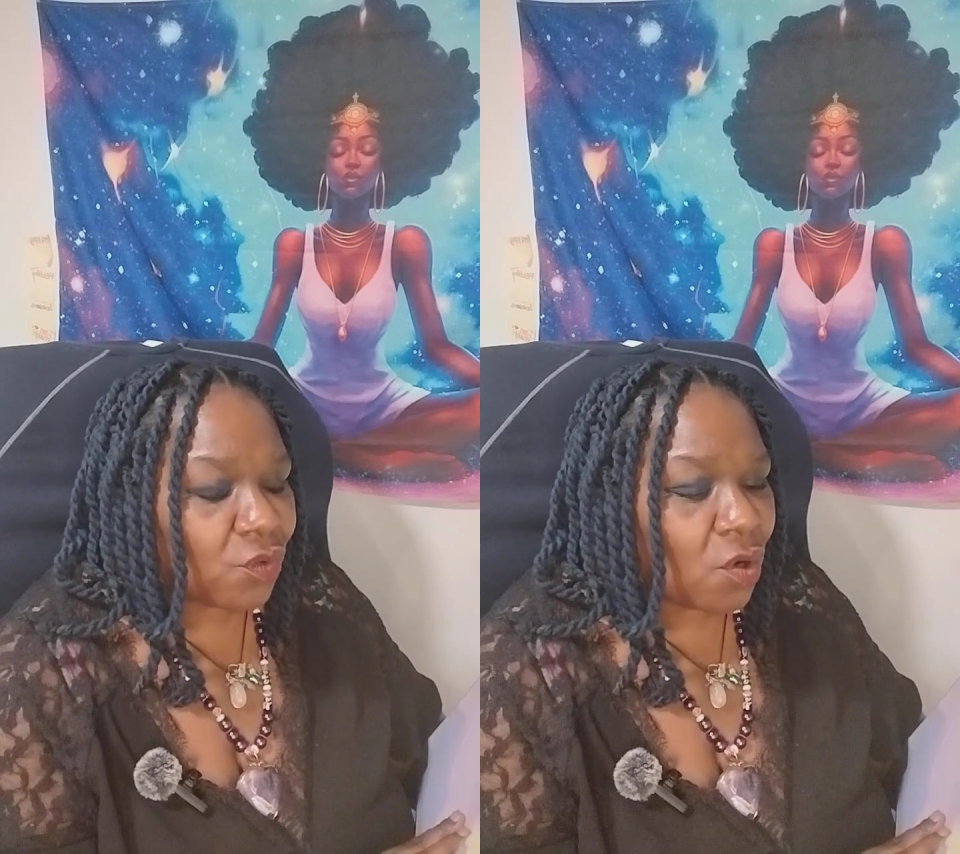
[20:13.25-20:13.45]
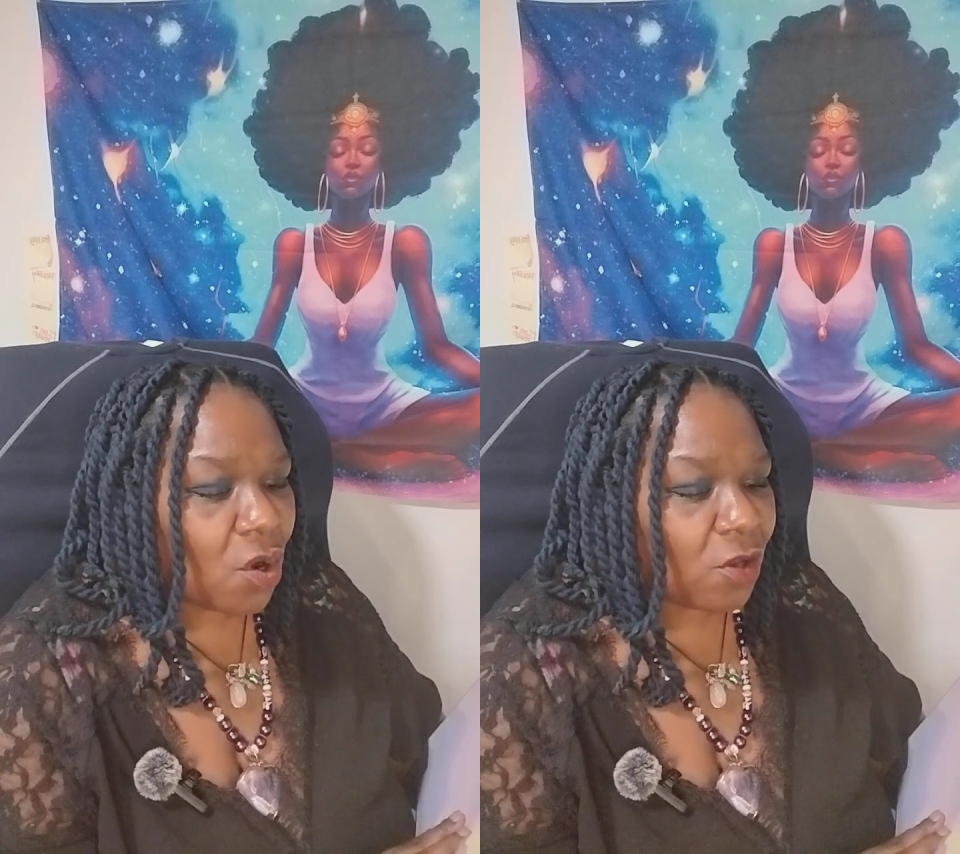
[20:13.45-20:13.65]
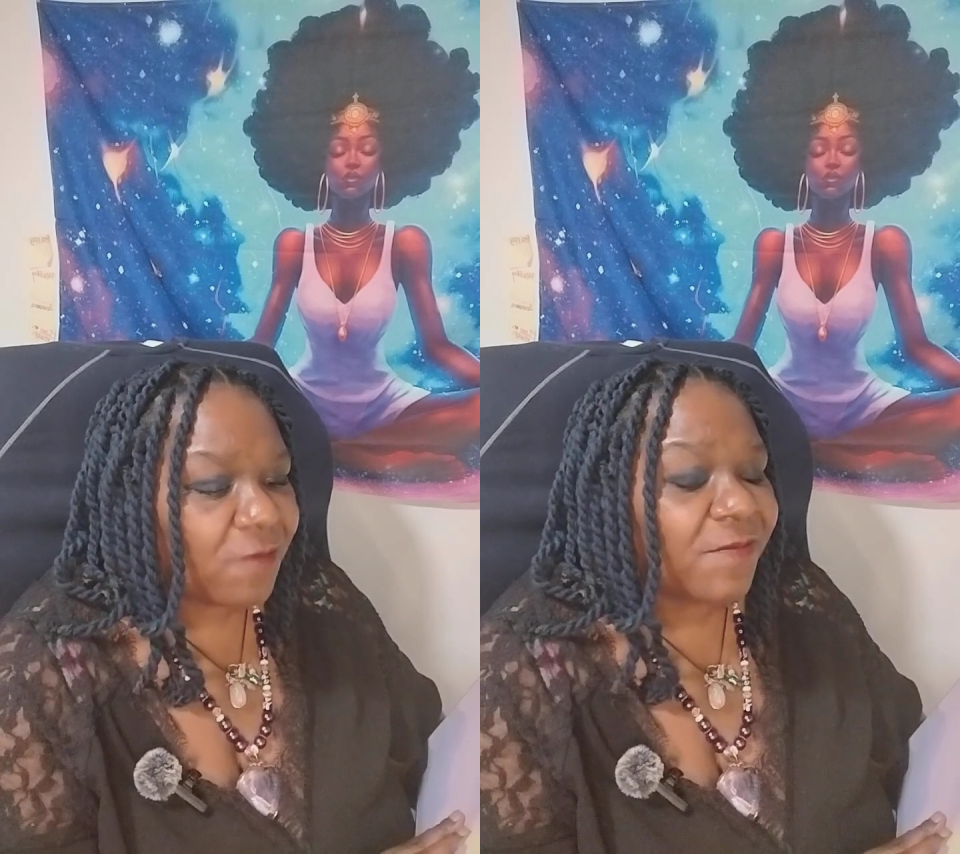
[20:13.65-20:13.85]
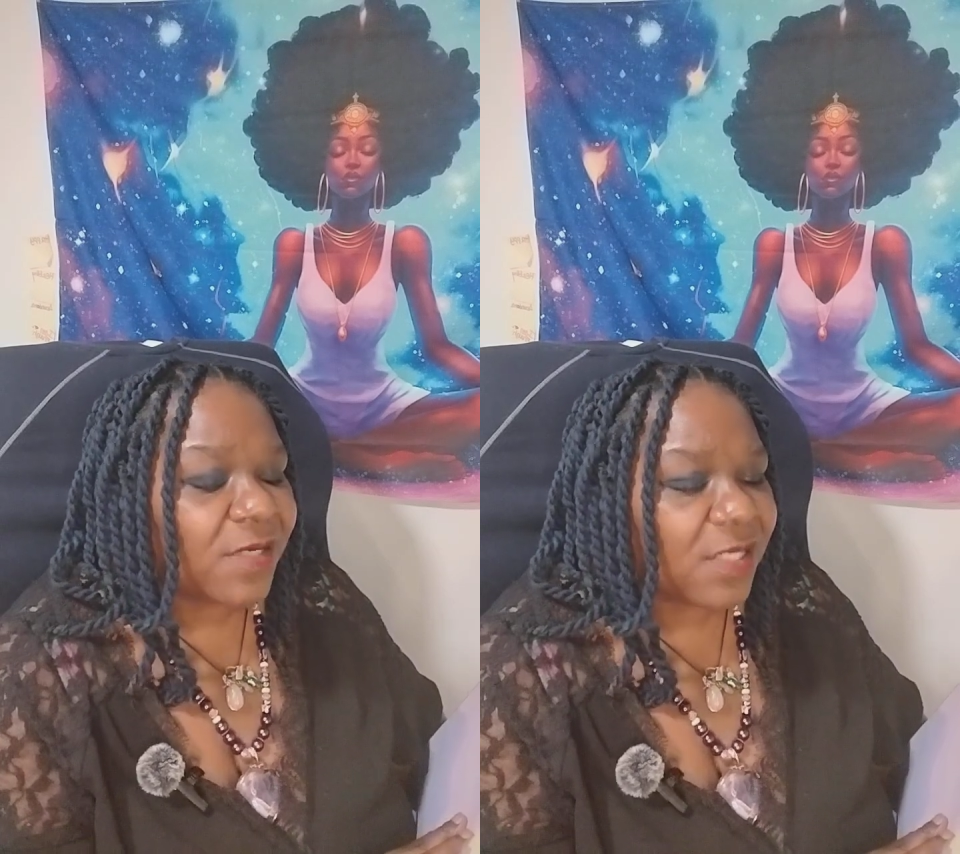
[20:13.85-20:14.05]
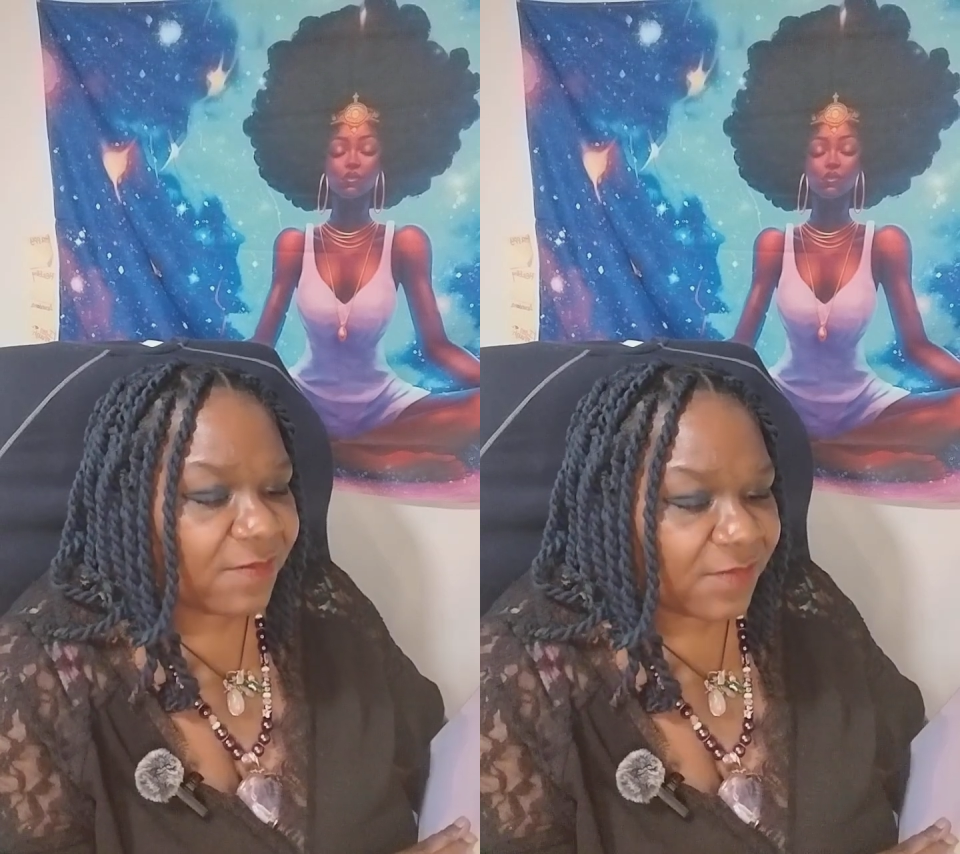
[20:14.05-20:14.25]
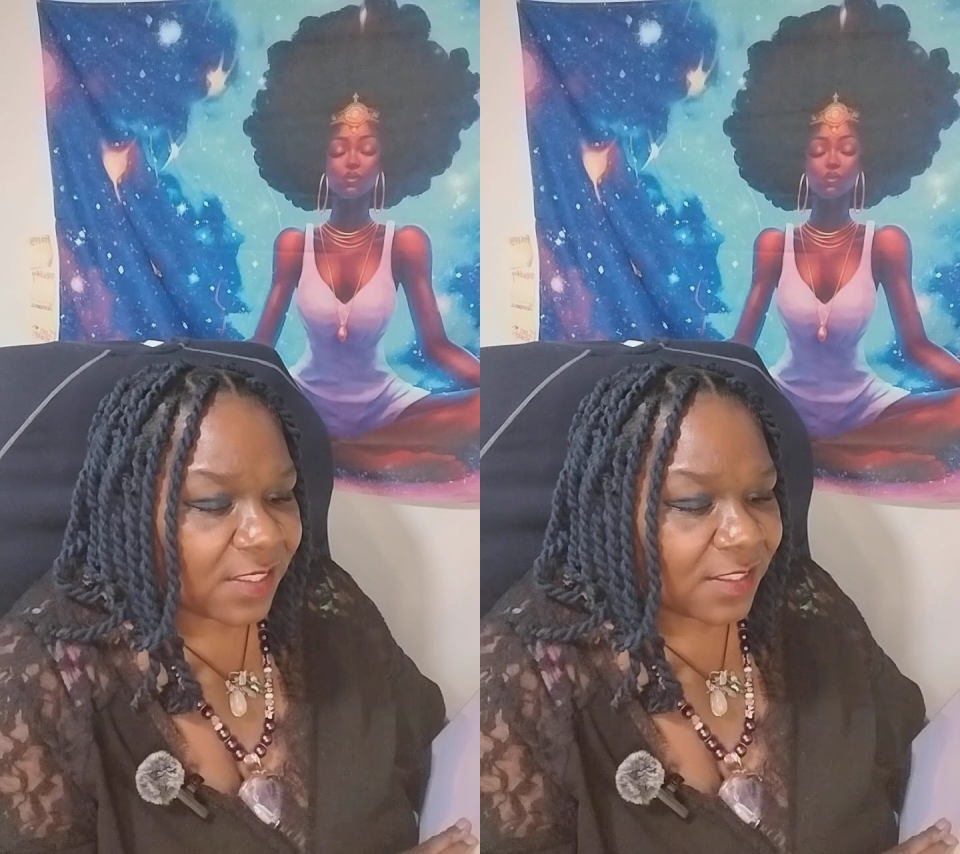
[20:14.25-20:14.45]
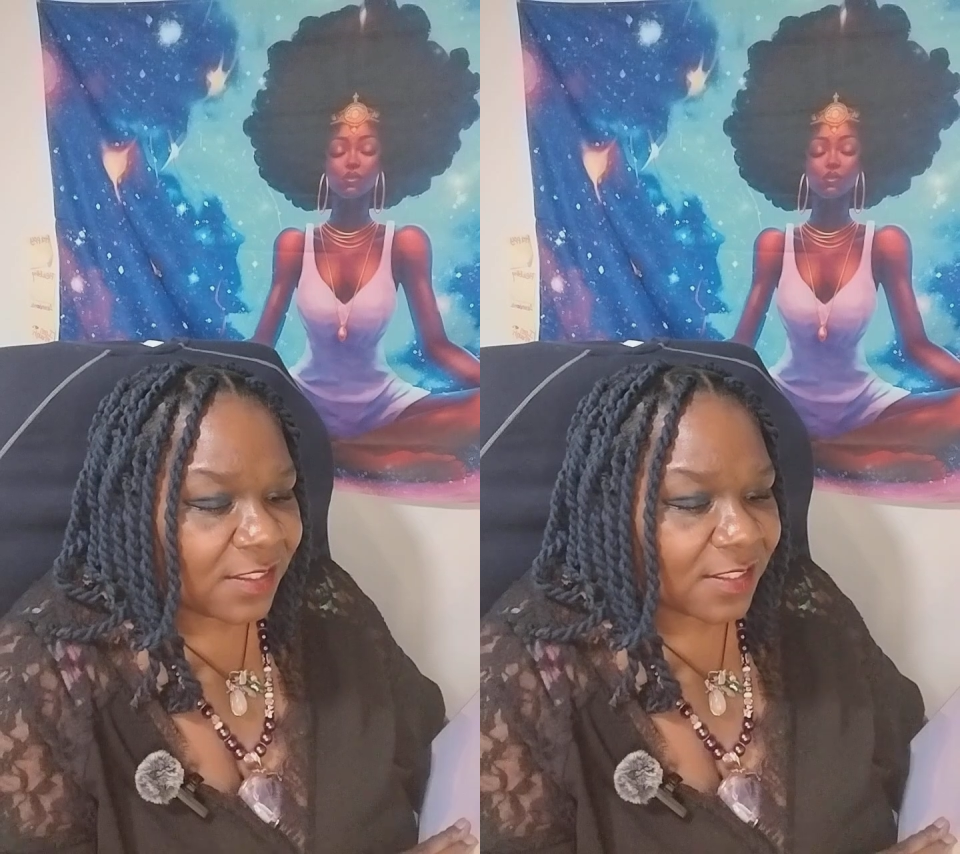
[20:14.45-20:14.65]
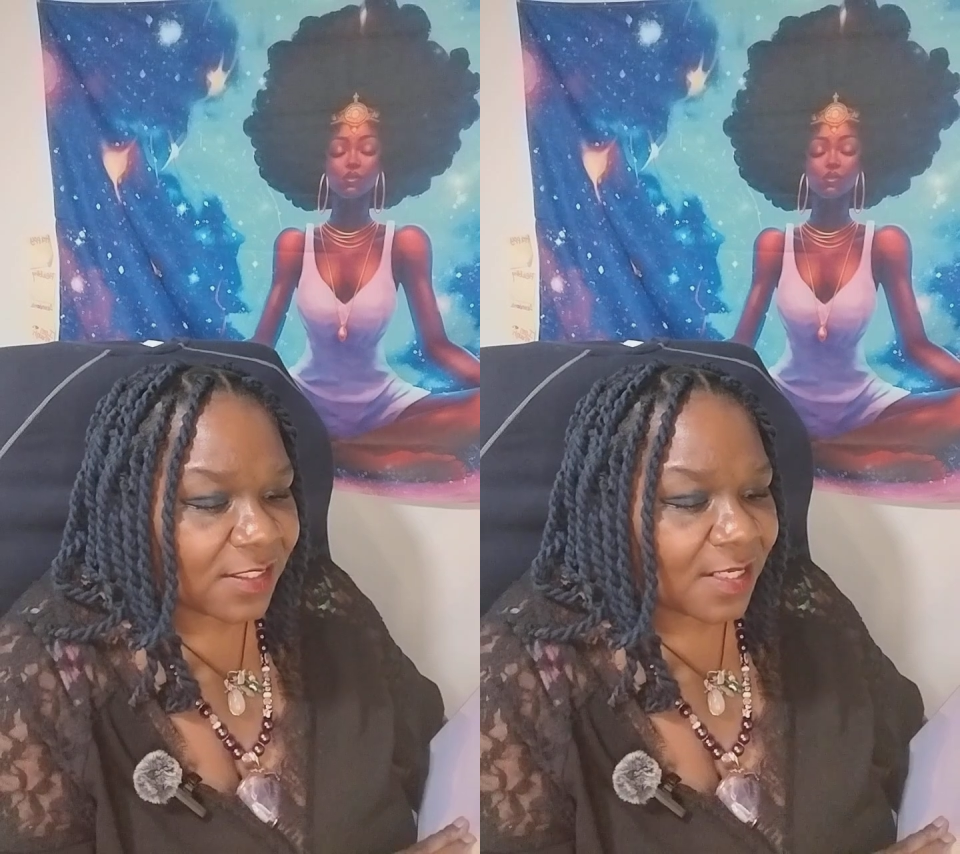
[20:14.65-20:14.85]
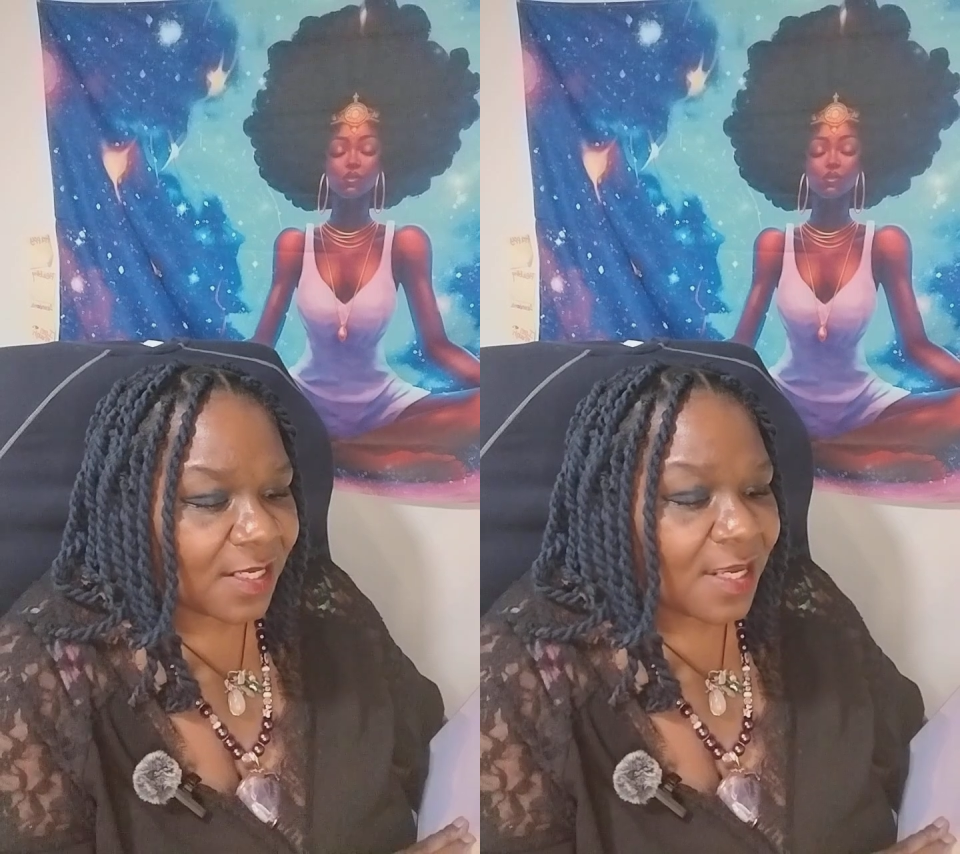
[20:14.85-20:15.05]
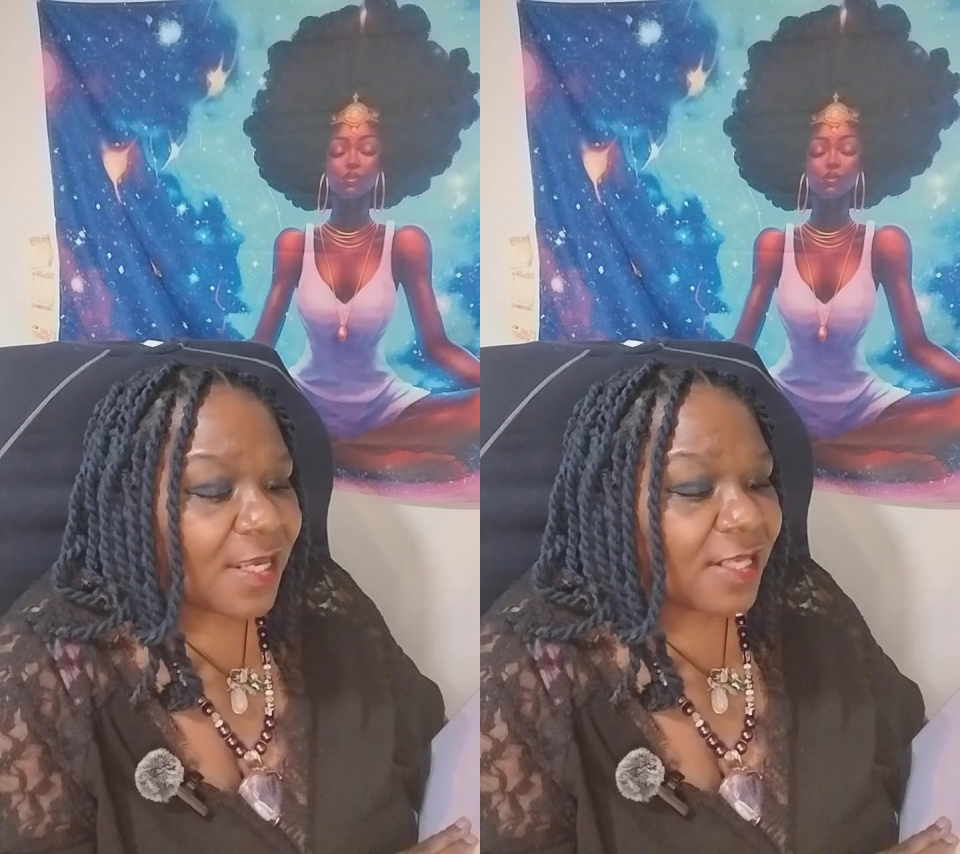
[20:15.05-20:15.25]
of the special called
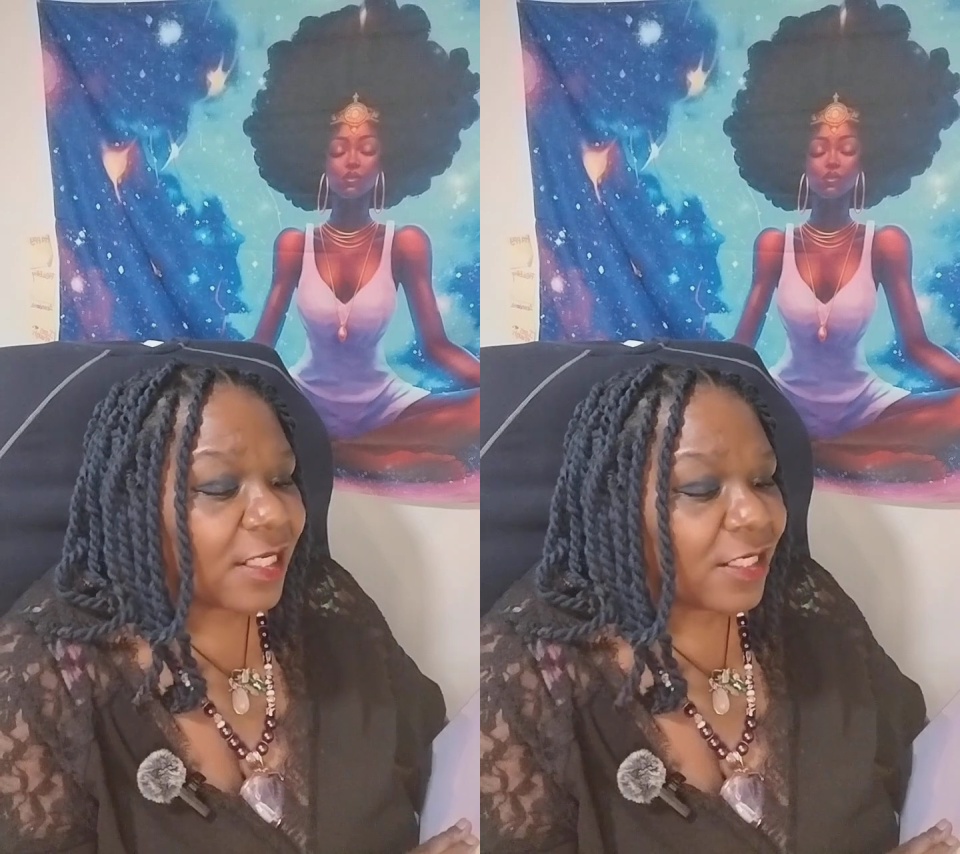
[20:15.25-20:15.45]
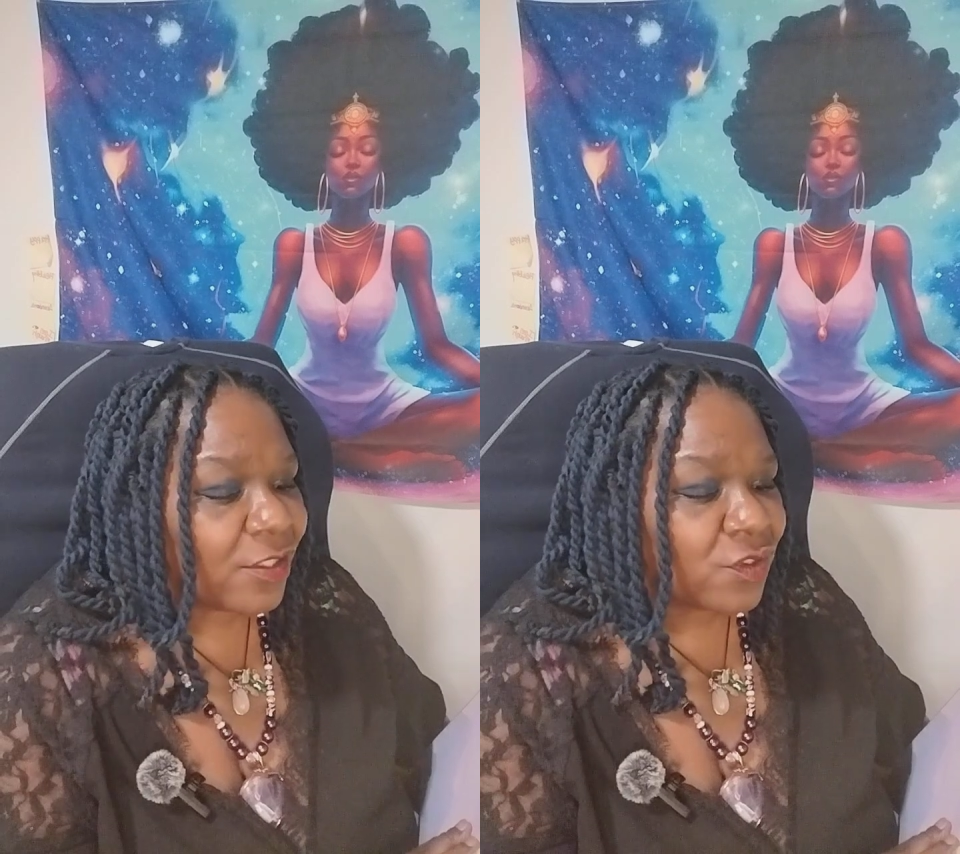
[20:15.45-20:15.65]
forgiveness.